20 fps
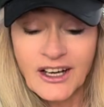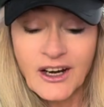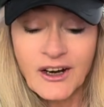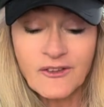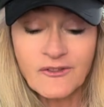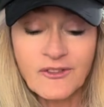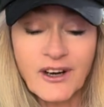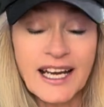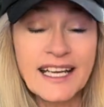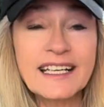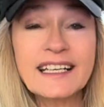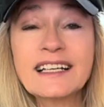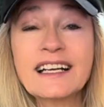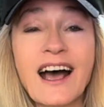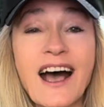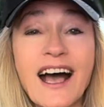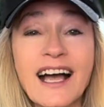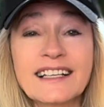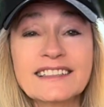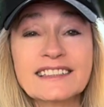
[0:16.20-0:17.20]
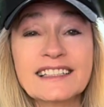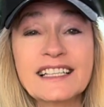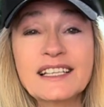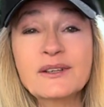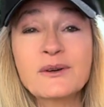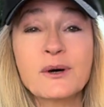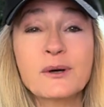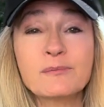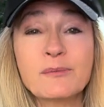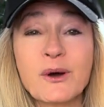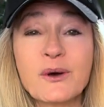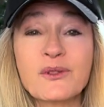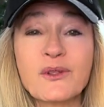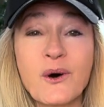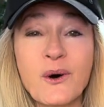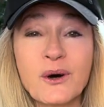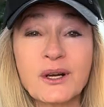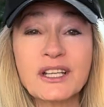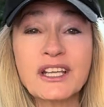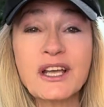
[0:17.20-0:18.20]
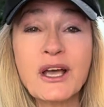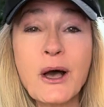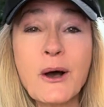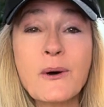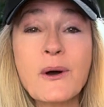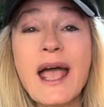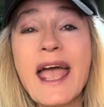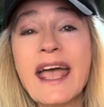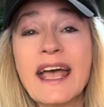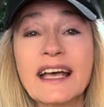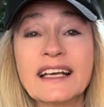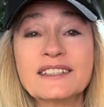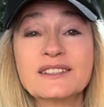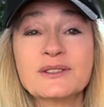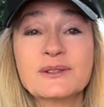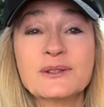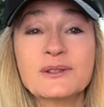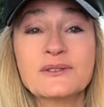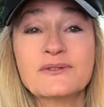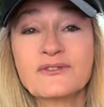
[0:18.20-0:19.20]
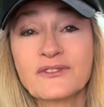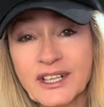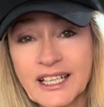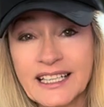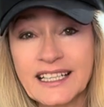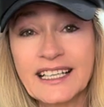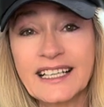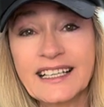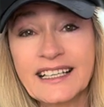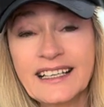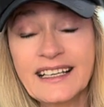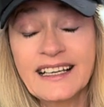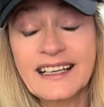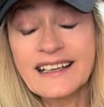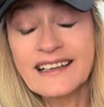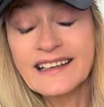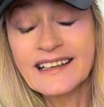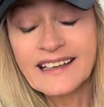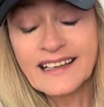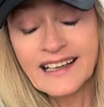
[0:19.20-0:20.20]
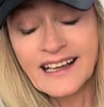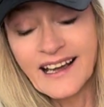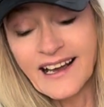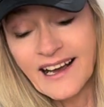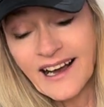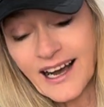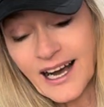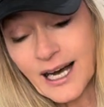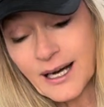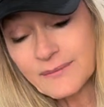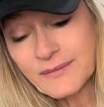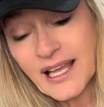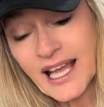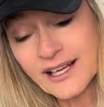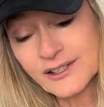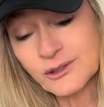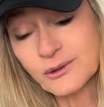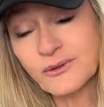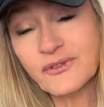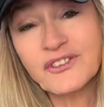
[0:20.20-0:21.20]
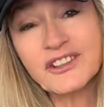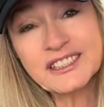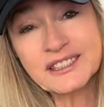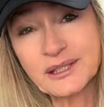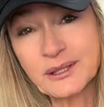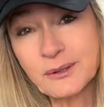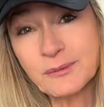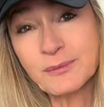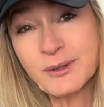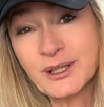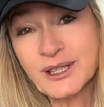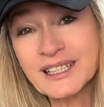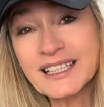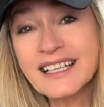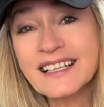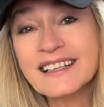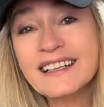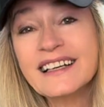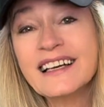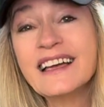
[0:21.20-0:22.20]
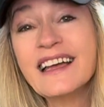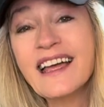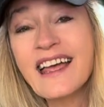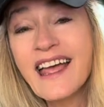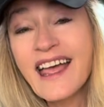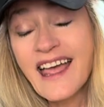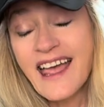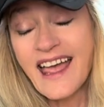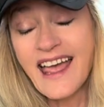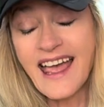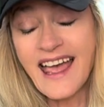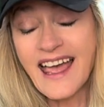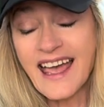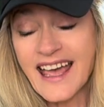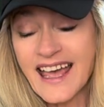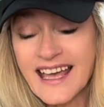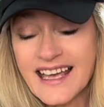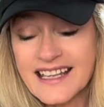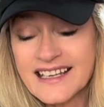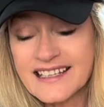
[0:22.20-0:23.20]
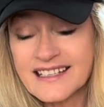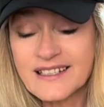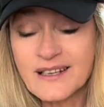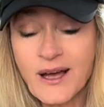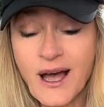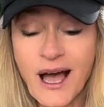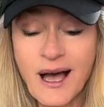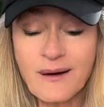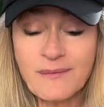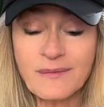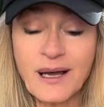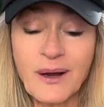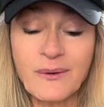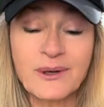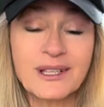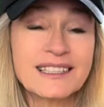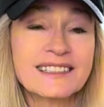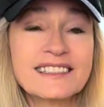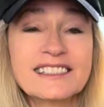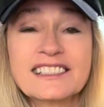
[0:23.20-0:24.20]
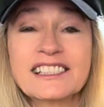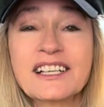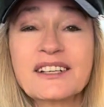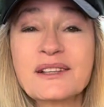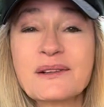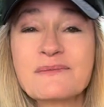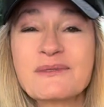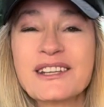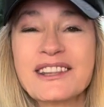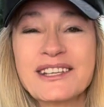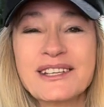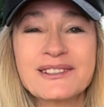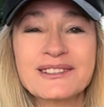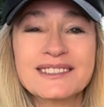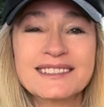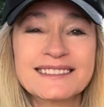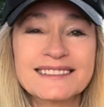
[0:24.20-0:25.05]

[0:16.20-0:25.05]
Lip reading: rated highly on both audio and reading, the actual physical book, and I wanted to share them with you.